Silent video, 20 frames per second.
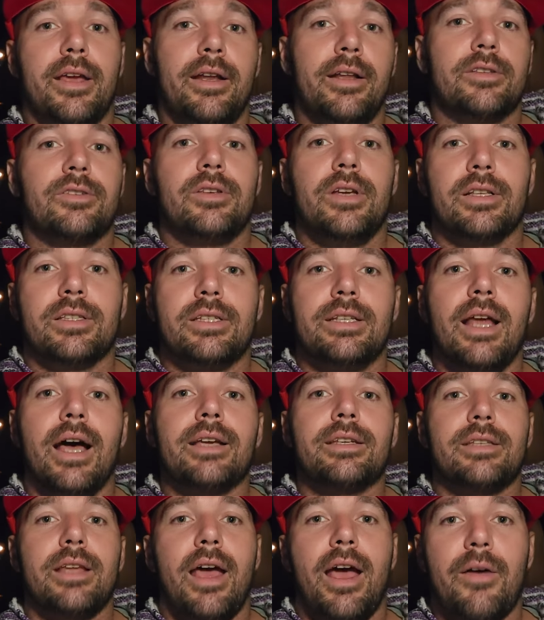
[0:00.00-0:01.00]
again, it's
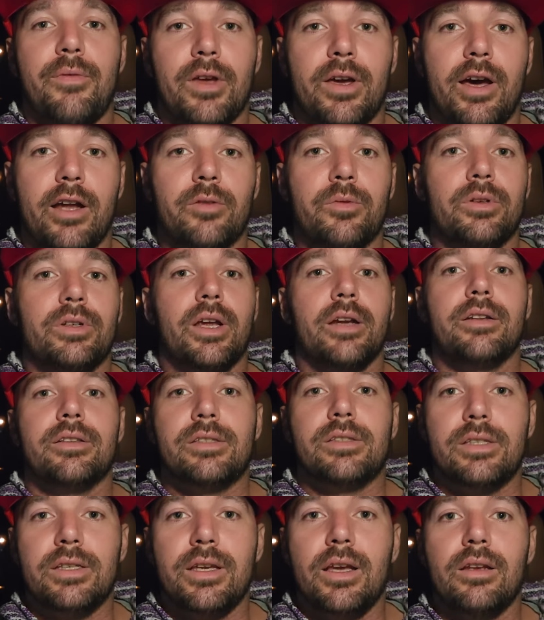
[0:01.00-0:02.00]
nice to have that kind of
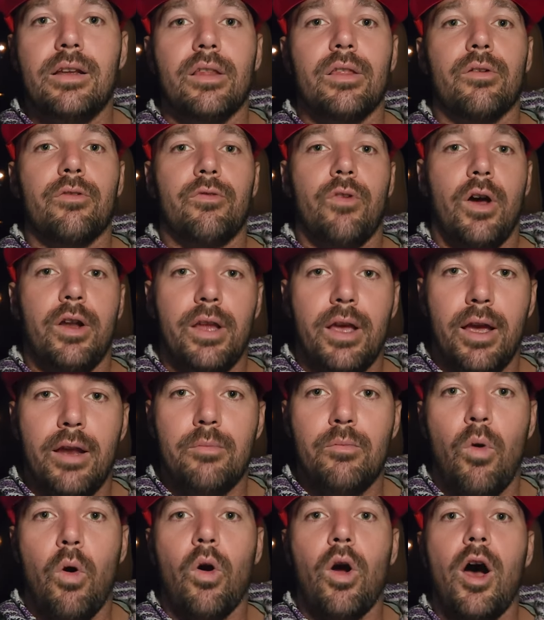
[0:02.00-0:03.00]
redundancy, another front
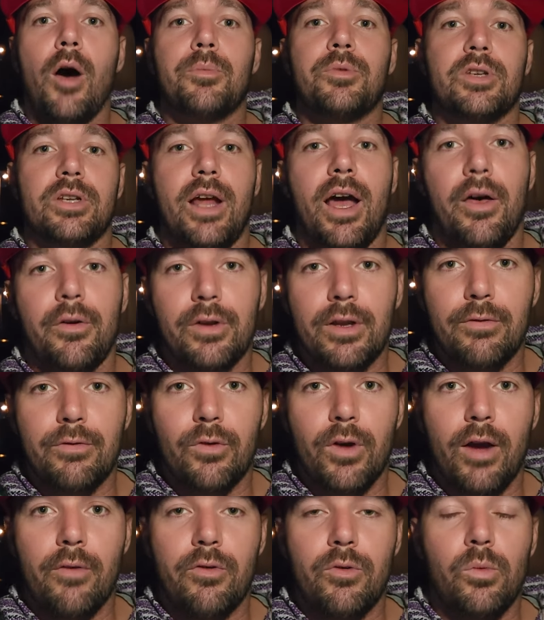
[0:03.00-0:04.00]
end, more optionality
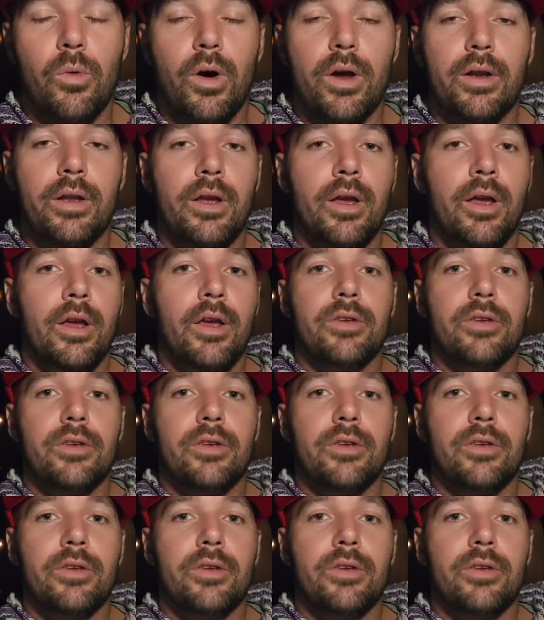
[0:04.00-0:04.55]
for everyone.